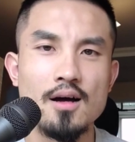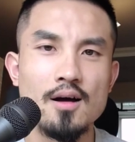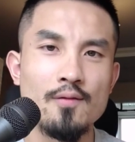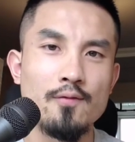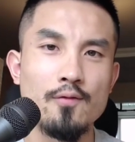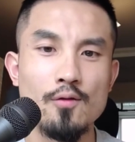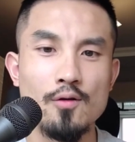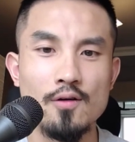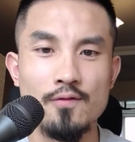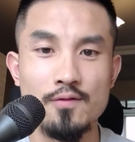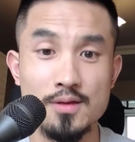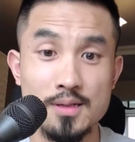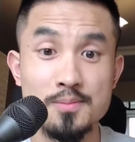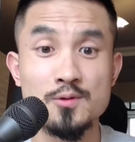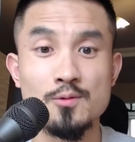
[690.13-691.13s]
for
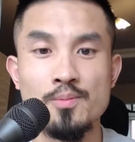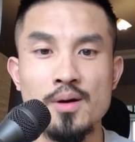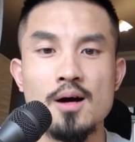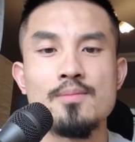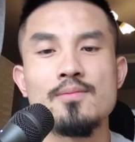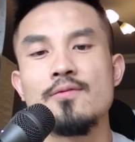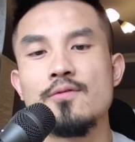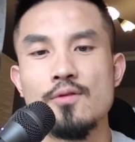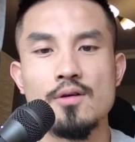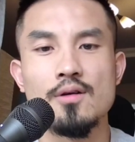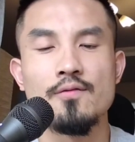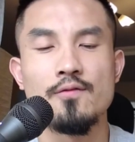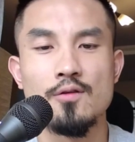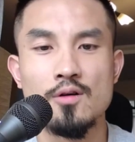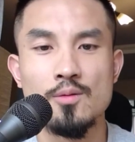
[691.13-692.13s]
them to pump
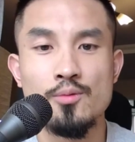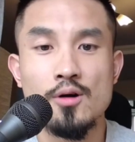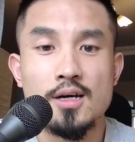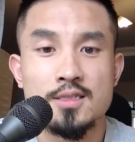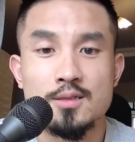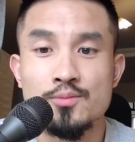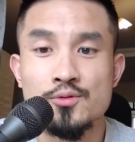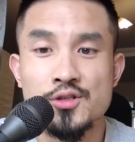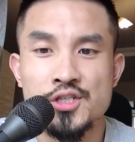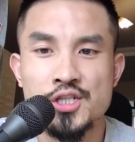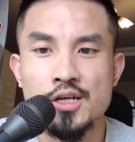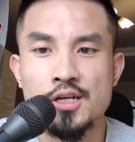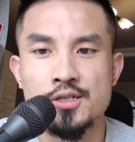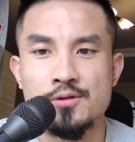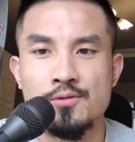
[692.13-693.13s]
for price
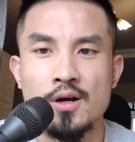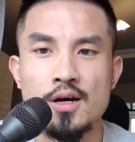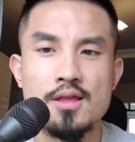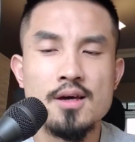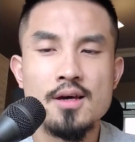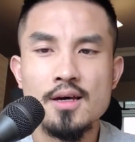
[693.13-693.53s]
appreciation, right?